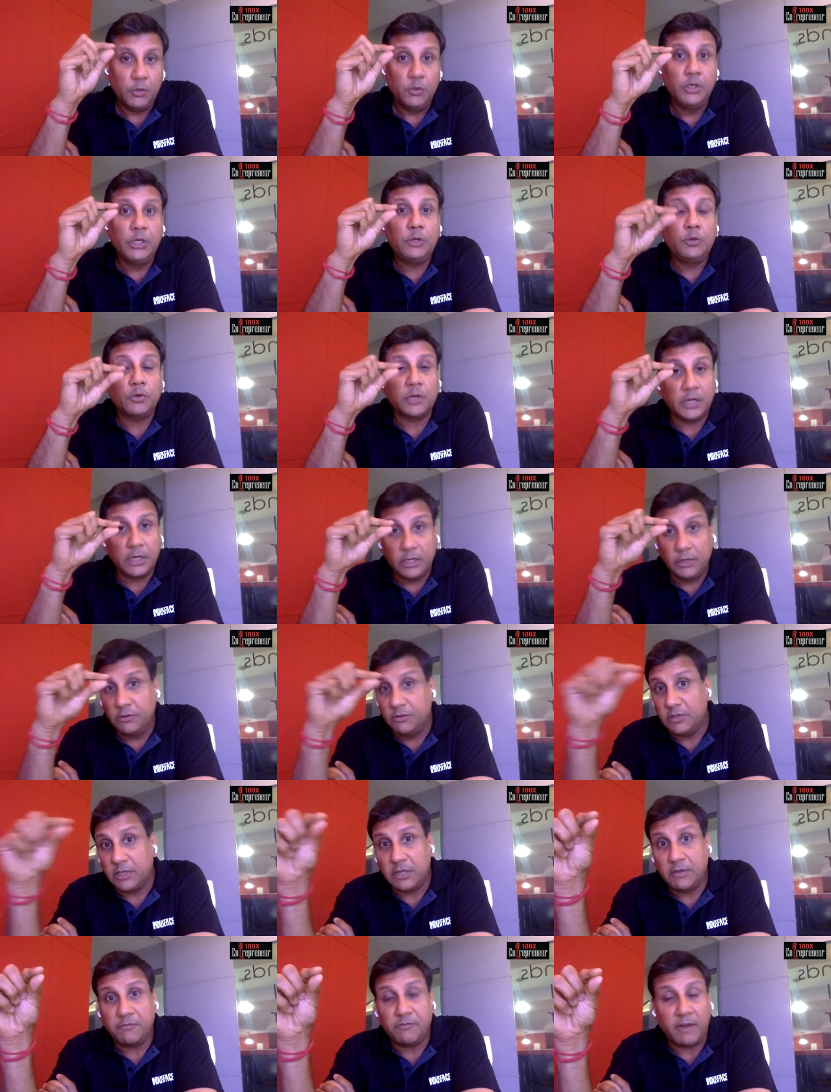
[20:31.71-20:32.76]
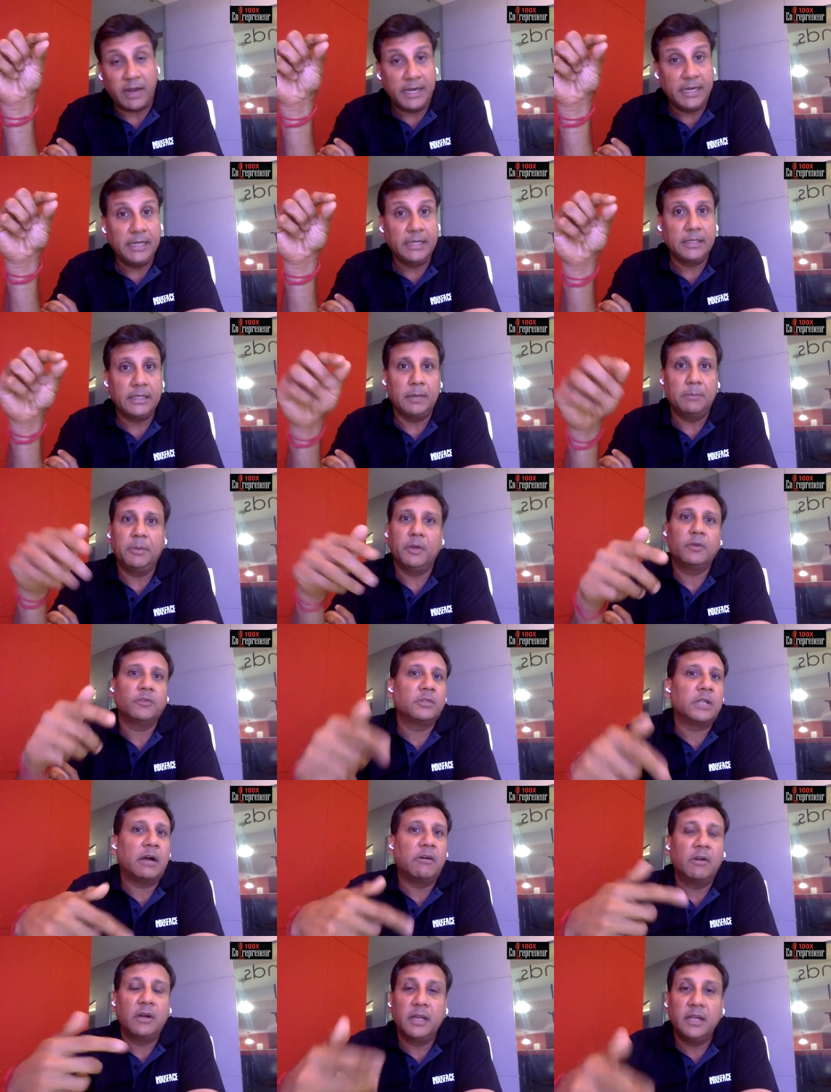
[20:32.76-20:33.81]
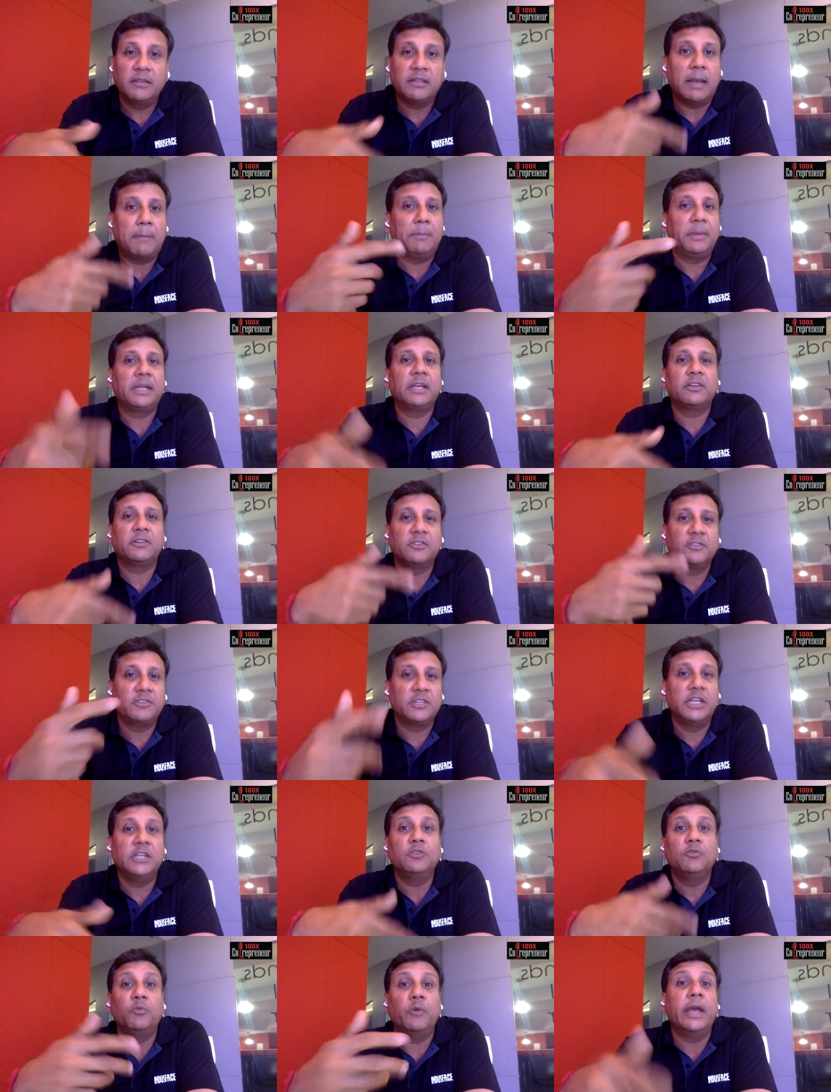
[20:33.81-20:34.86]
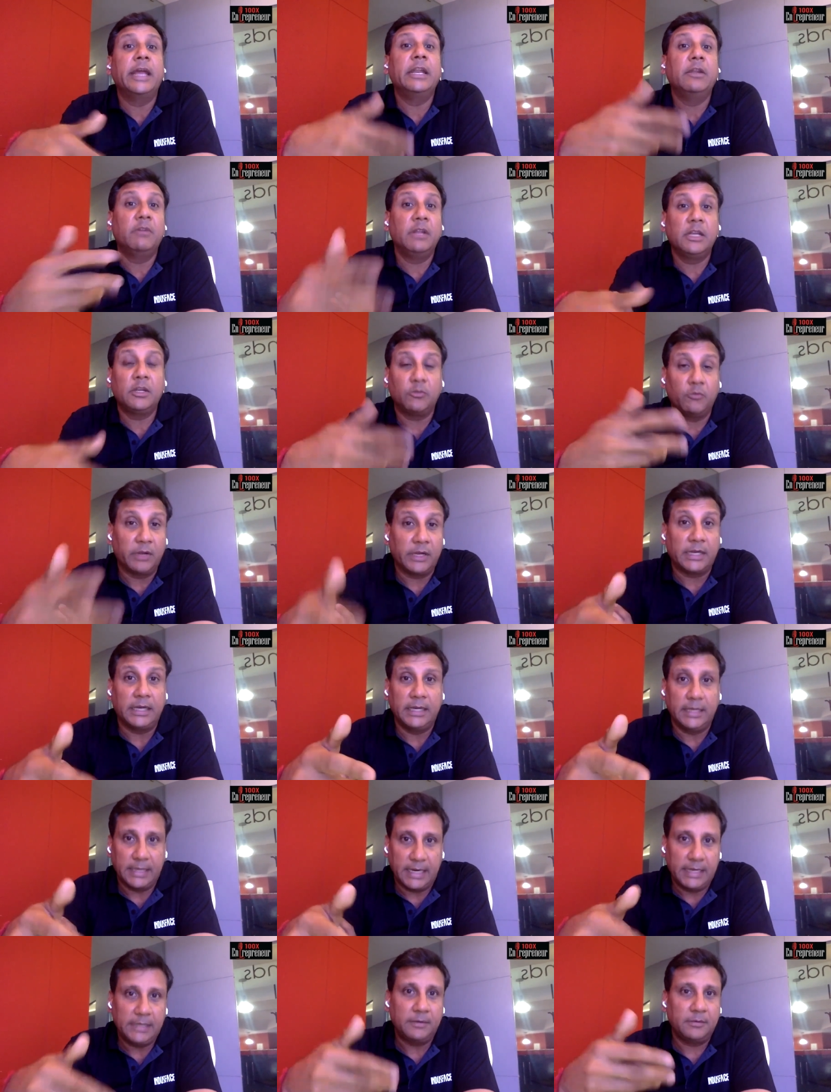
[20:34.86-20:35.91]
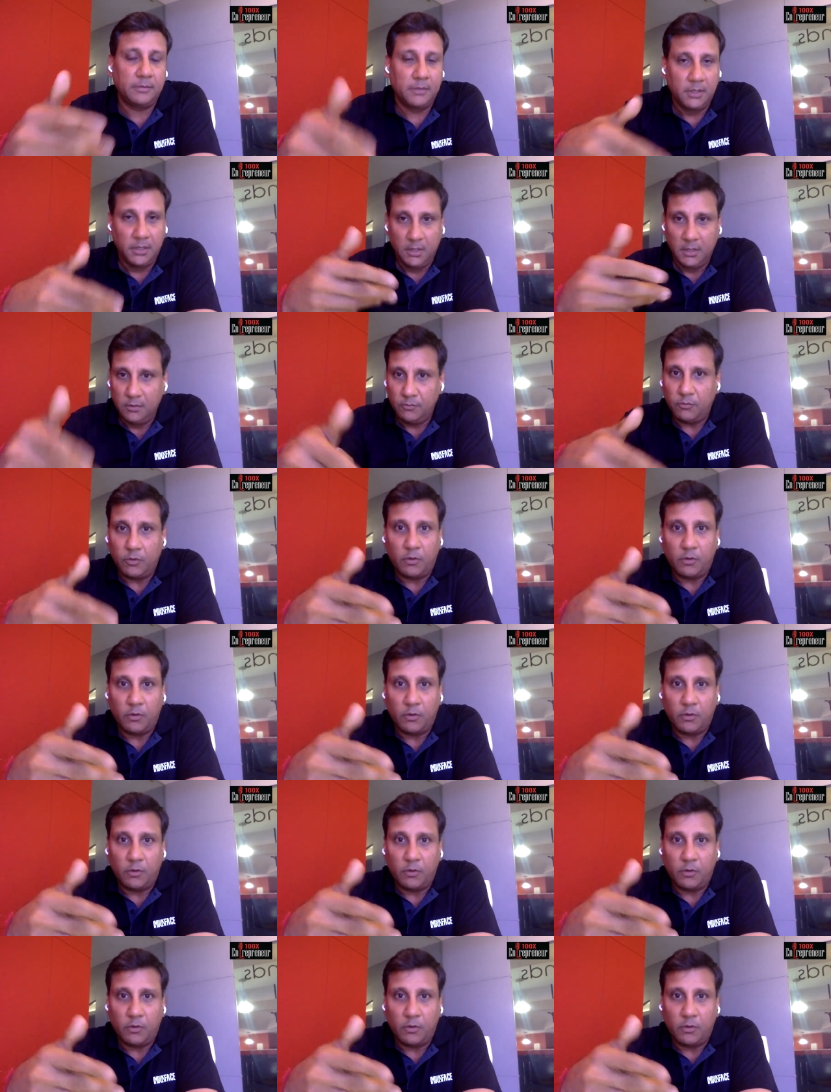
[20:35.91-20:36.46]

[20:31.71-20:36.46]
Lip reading: You need to continuously keep finding them because nowadays applications change very, very quickly, right?